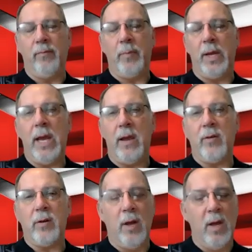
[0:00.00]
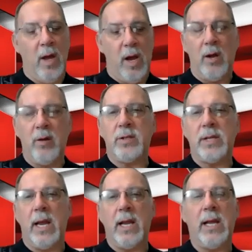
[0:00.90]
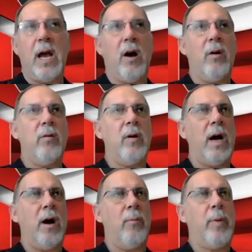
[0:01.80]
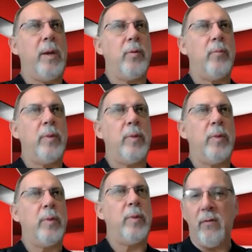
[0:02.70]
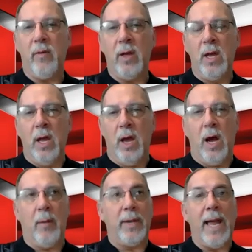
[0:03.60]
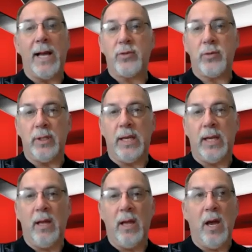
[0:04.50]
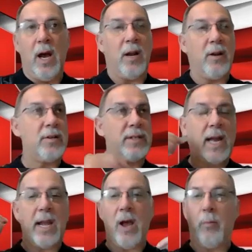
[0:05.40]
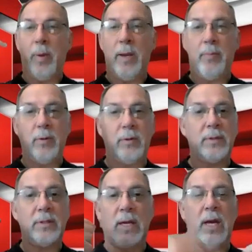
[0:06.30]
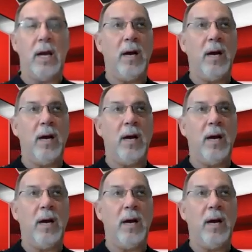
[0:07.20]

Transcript: behavior, understanding how people behave naturally, understand how people's